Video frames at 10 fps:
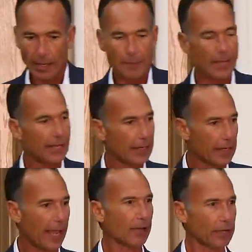many
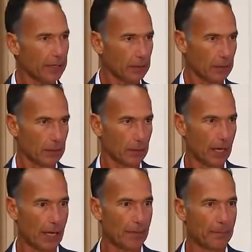accounting
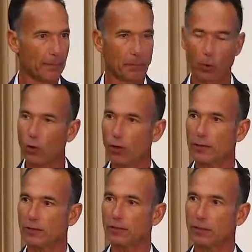
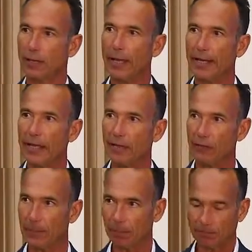boards and
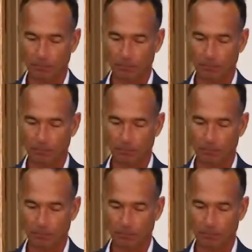even